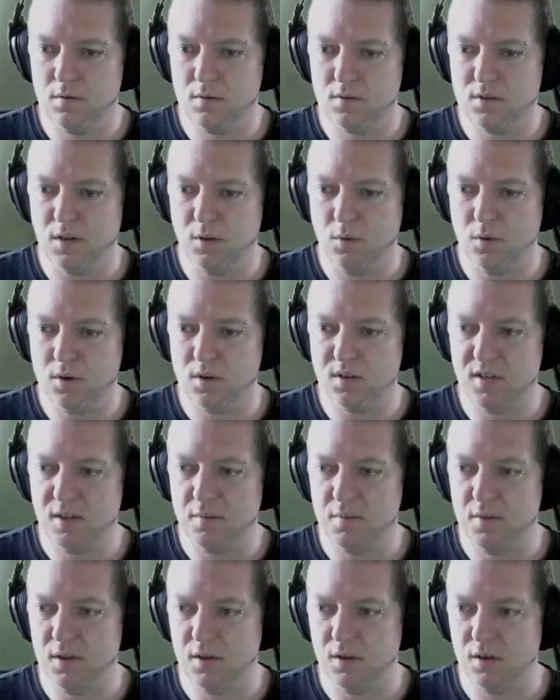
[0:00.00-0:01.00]
So what does
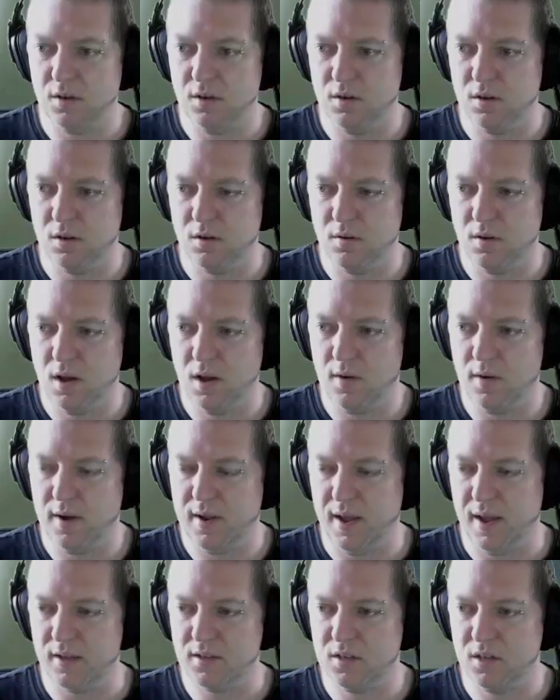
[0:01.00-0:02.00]
that mean you do? Oh,
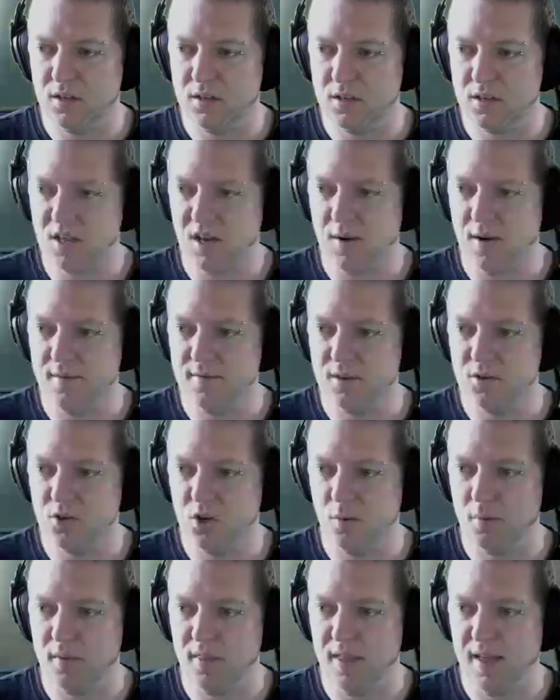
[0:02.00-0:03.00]
okay, so you just go over the
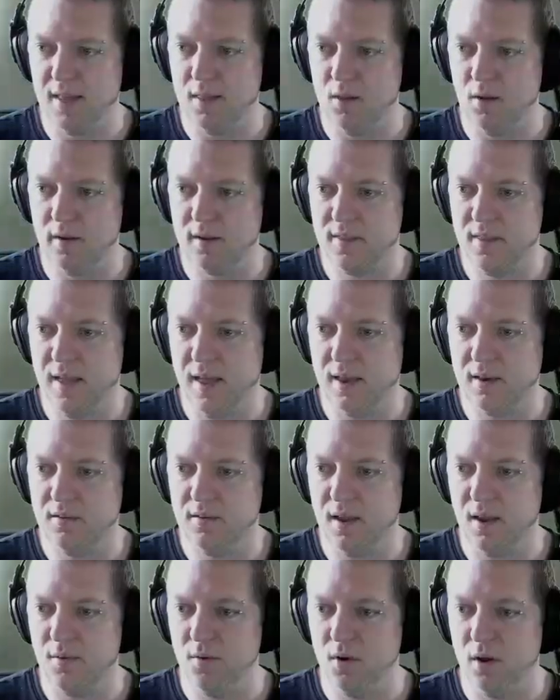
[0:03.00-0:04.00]
top of that like that.
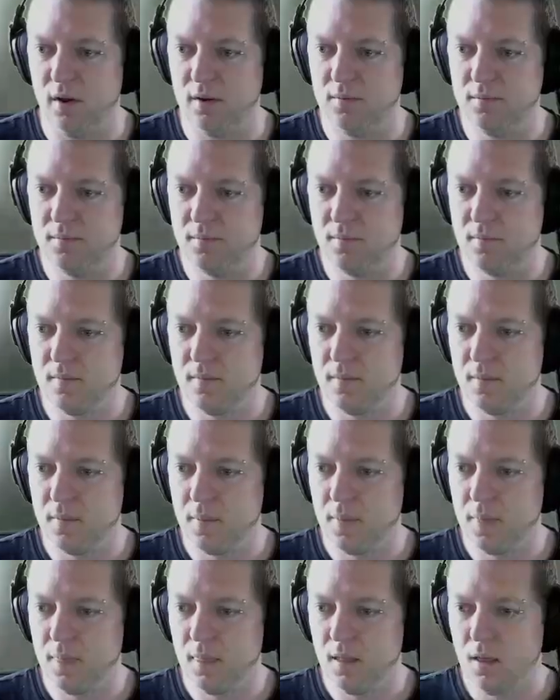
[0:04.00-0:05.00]
Yeah, right.
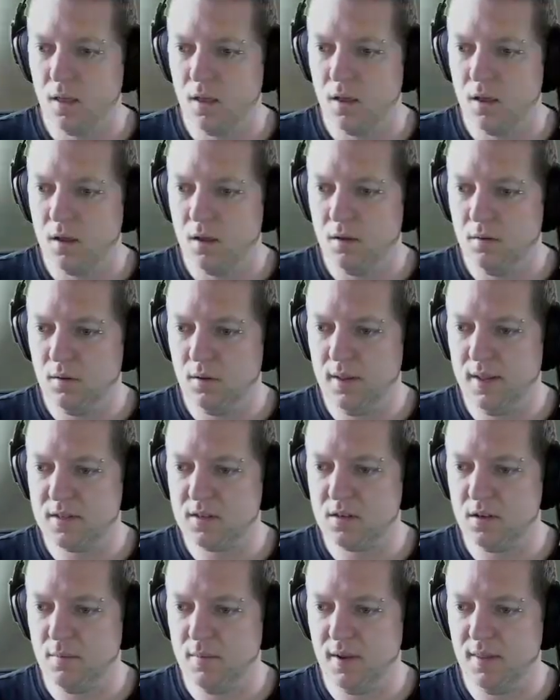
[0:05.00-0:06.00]
Well,
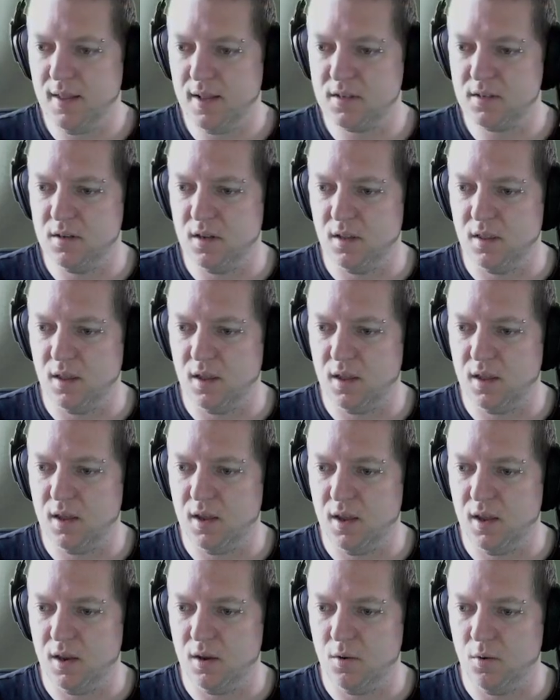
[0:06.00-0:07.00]
that's neither
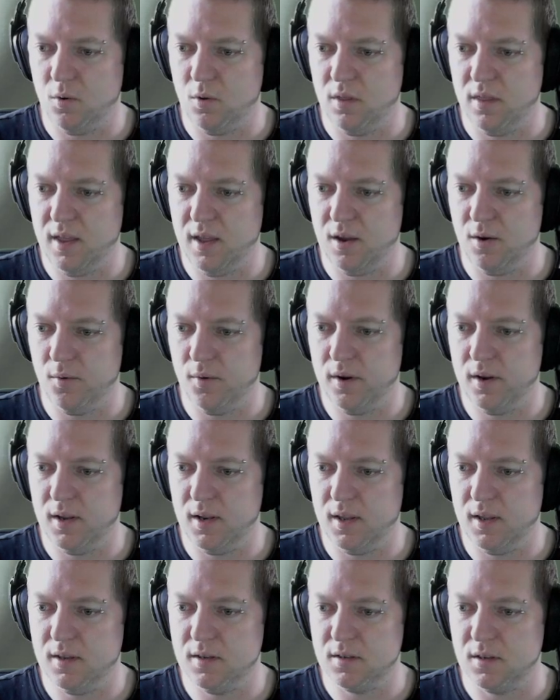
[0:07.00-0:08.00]
here nor there,
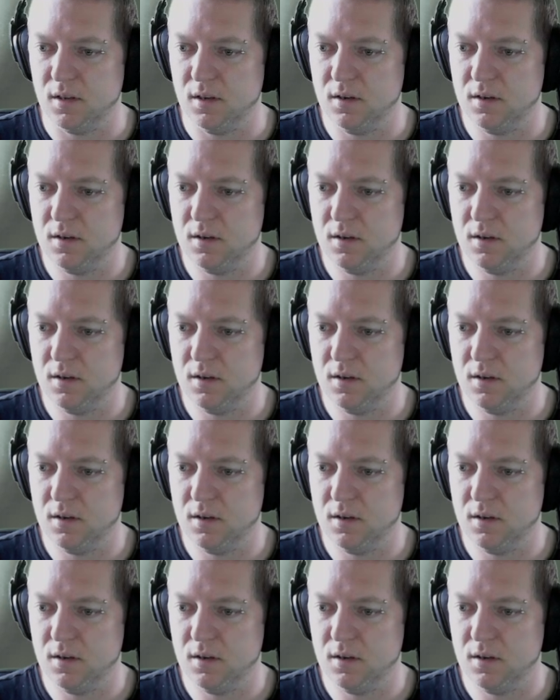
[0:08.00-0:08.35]
really, is it?